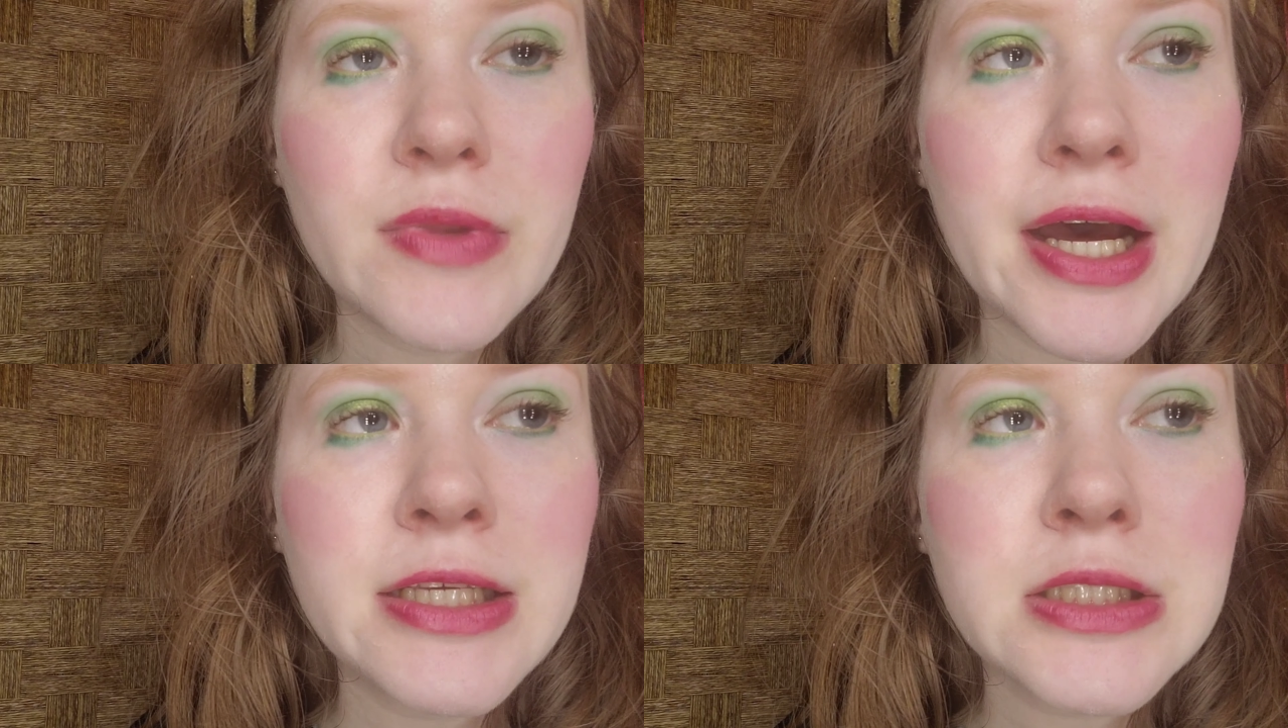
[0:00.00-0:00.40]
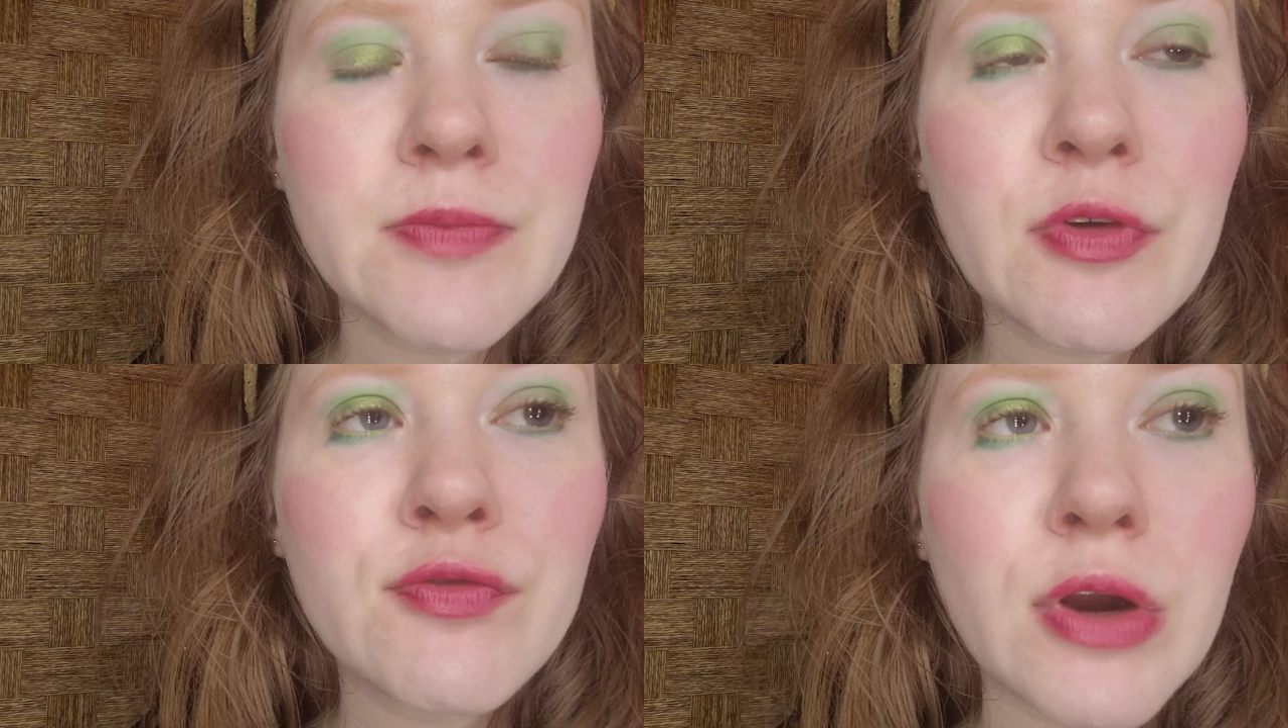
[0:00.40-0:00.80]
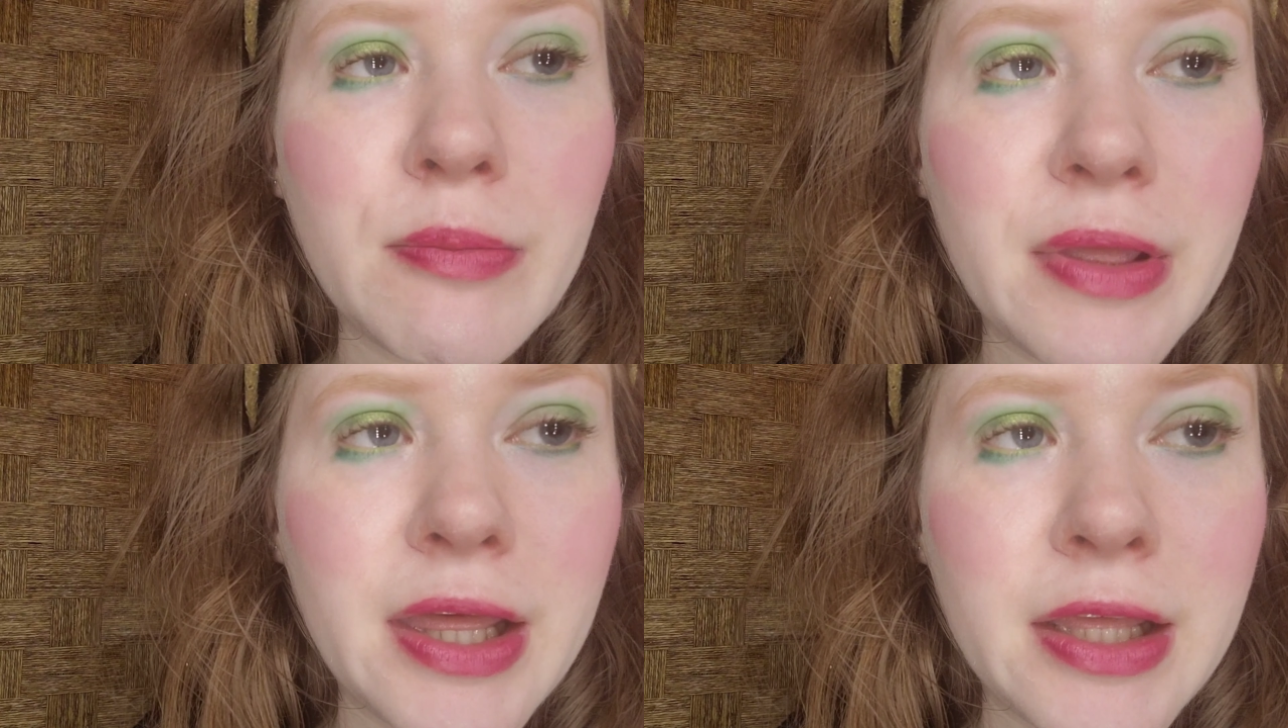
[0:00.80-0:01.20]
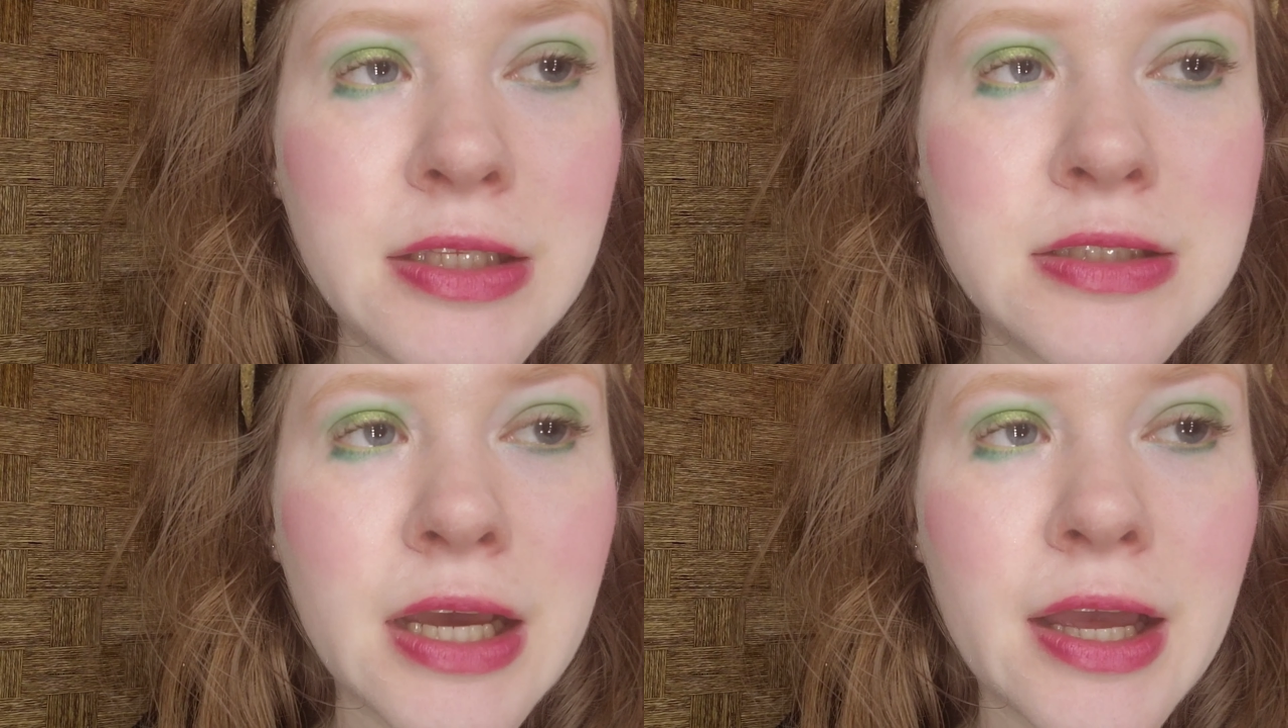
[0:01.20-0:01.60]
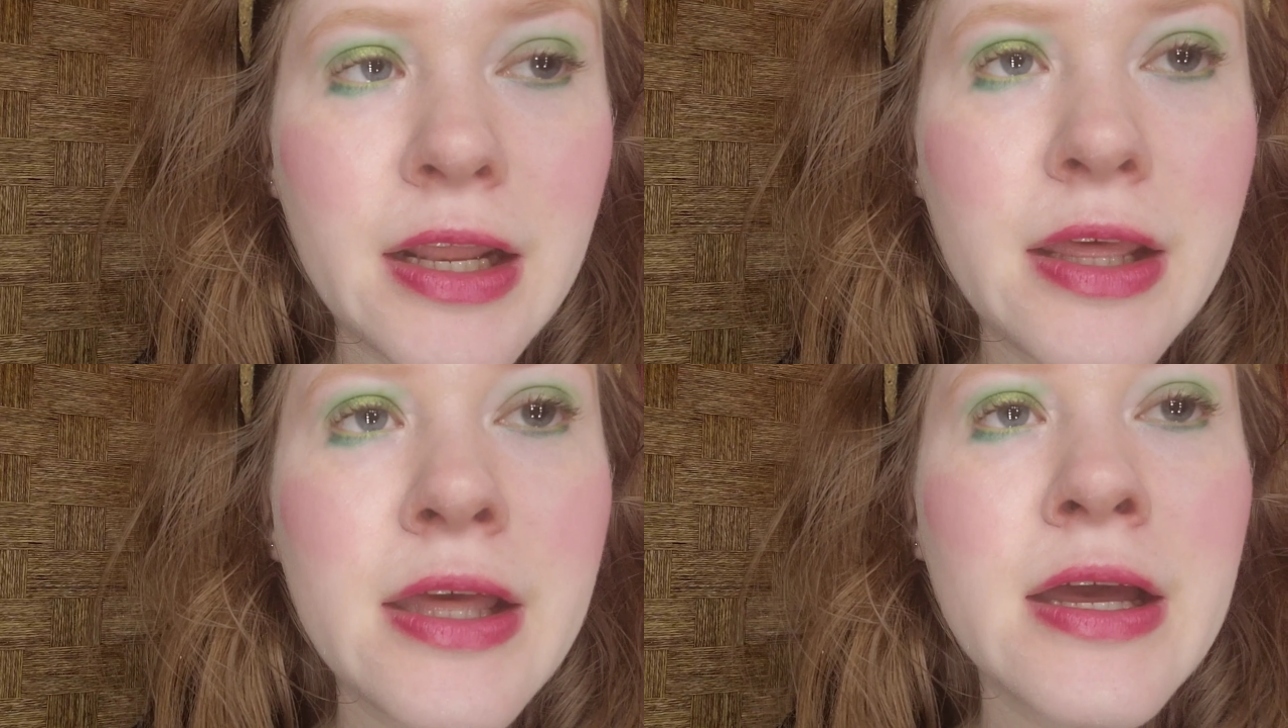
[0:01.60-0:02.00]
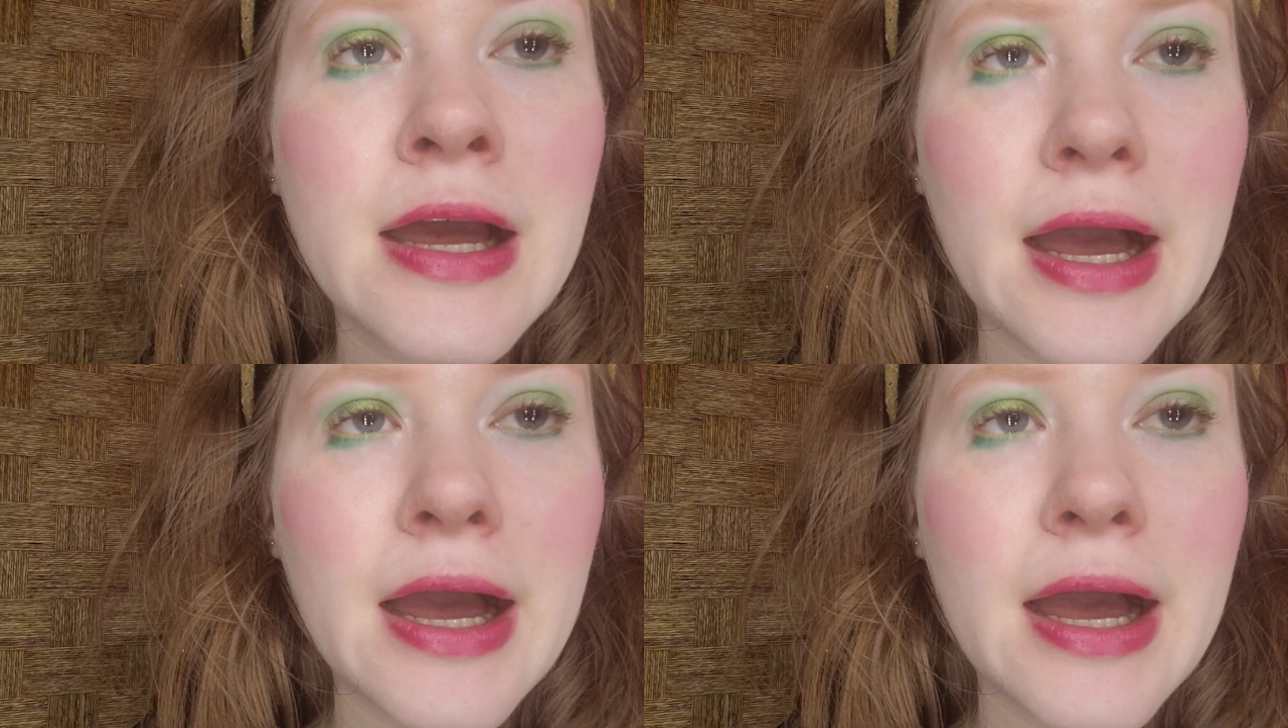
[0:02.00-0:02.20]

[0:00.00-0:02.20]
I suffer from anxiety.